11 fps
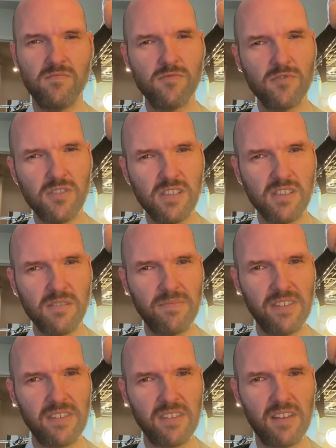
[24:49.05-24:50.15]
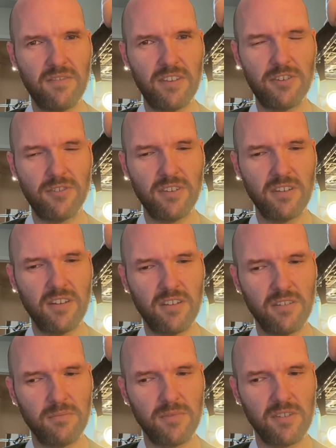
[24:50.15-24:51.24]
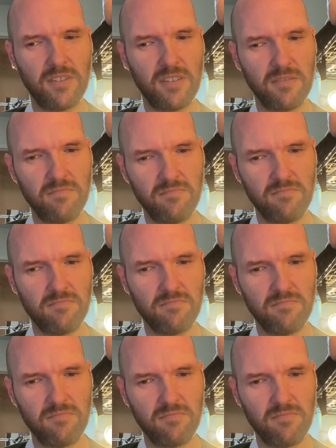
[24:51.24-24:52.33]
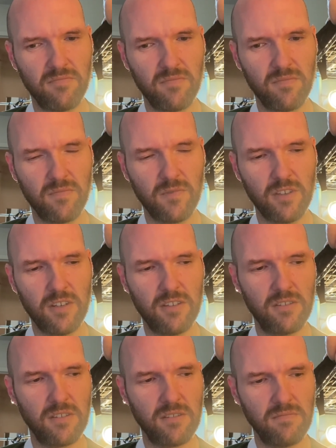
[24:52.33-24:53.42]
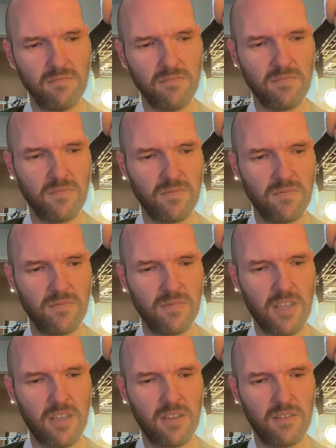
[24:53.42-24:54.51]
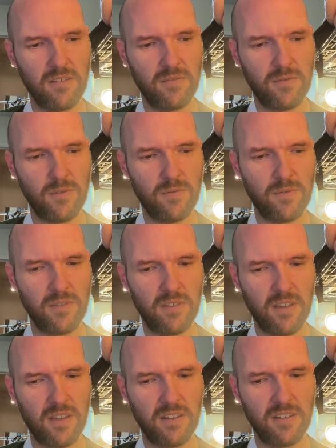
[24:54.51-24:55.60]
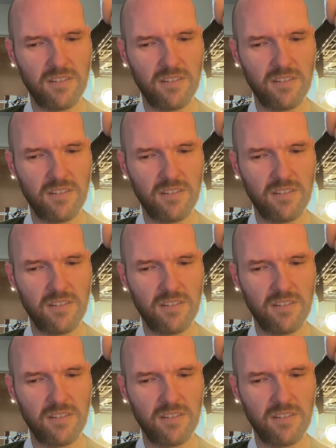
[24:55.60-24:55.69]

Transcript: that's something that's kind of interesting. I'm just like, it's like, food for thought.